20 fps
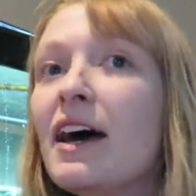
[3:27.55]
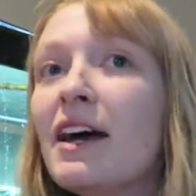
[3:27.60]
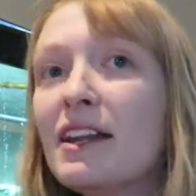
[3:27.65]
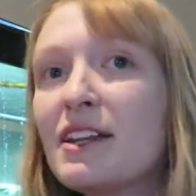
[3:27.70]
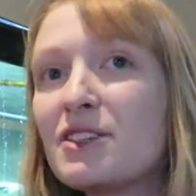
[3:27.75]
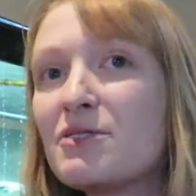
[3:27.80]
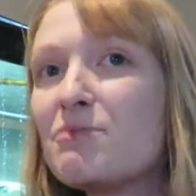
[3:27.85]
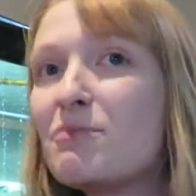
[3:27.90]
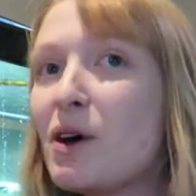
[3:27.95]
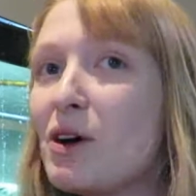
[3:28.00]

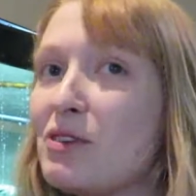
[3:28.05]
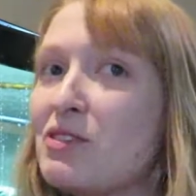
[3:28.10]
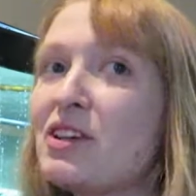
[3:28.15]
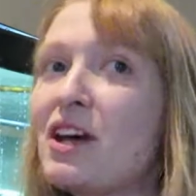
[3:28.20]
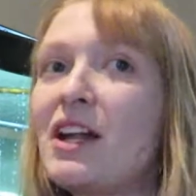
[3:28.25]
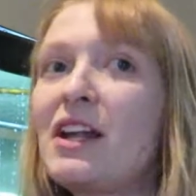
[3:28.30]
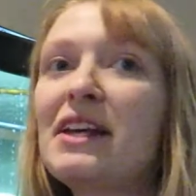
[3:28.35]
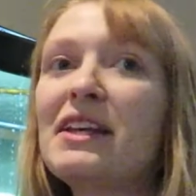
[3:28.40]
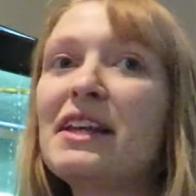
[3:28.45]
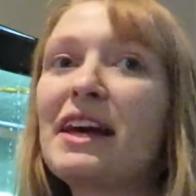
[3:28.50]
It's most
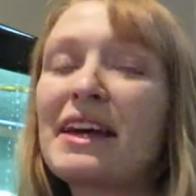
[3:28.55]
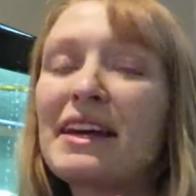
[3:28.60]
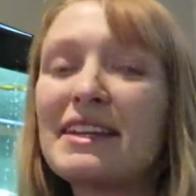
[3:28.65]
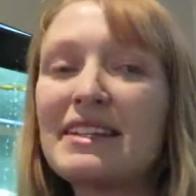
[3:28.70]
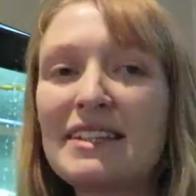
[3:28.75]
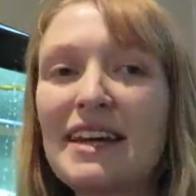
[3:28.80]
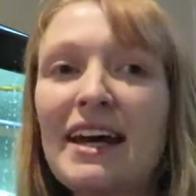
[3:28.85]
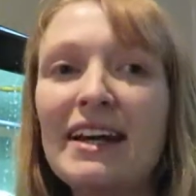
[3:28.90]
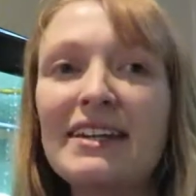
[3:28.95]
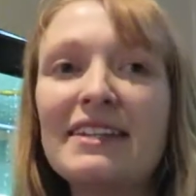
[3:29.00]
likely they
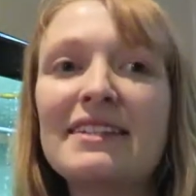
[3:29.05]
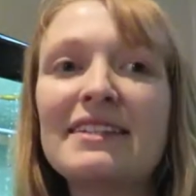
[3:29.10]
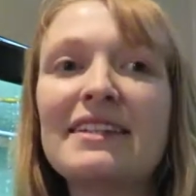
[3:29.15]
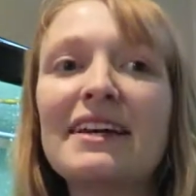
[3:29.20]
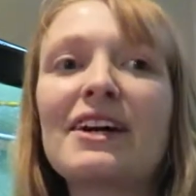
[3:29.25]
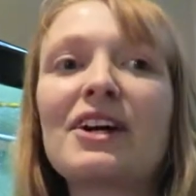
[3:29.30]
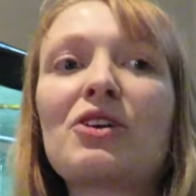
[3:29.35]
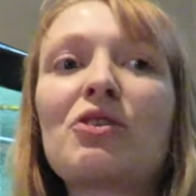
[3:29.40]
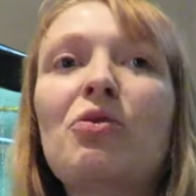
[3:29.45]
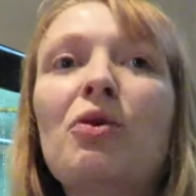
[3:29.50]
could taste
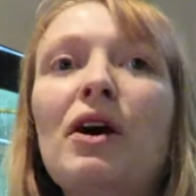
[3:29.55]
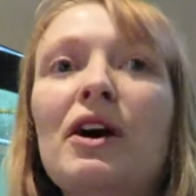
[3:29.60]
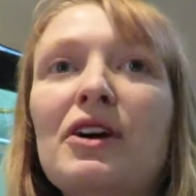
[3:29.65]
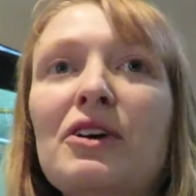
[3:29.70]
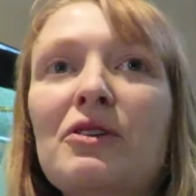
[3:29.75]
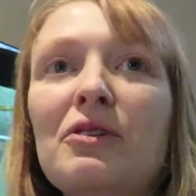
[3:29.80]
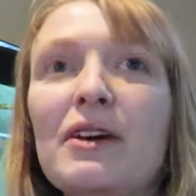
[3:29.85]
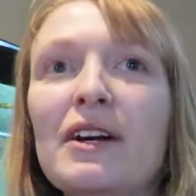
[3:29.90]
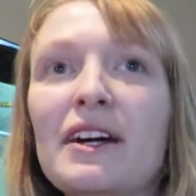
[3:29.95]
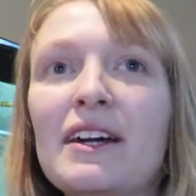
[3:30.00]
it
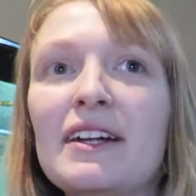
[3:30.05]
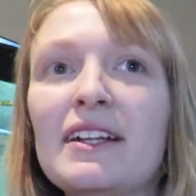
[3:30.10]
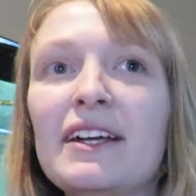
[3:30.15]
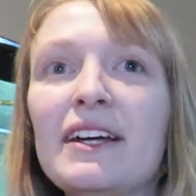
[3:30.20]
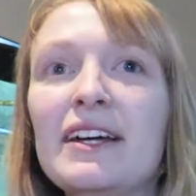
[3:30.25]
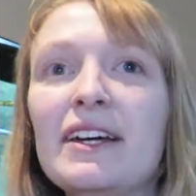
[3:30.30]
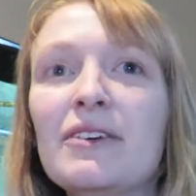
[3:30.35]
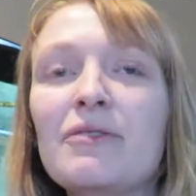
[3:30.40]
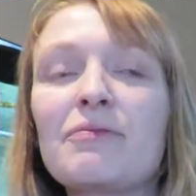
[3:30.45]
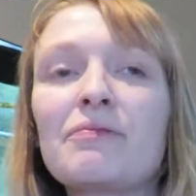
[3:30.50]
quite
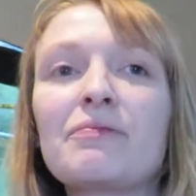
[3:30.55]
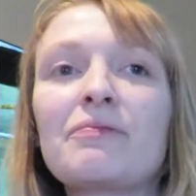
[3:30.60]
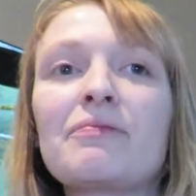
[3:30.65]
quickly.